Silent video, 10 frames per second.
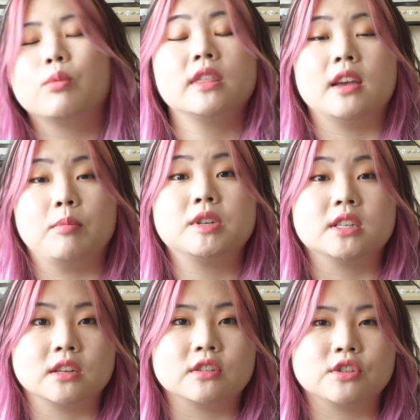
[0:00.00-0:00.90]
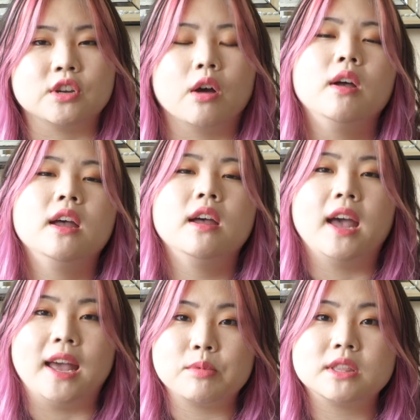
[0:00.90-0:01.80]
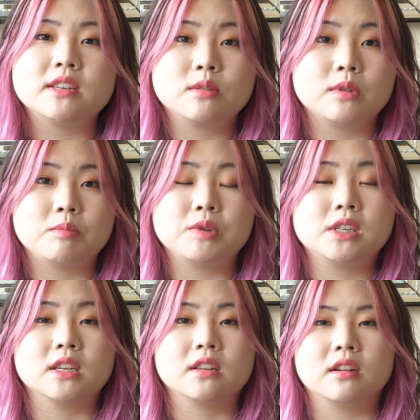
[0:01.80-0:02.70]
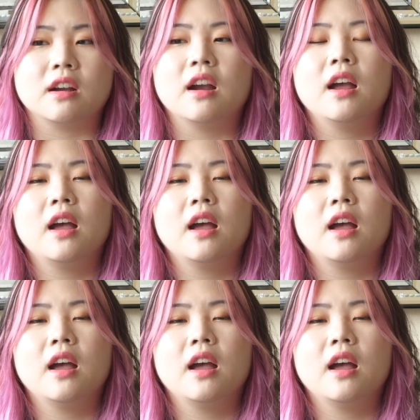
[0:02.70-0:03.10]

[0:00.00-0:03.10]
with a particular show. And with this one in particular,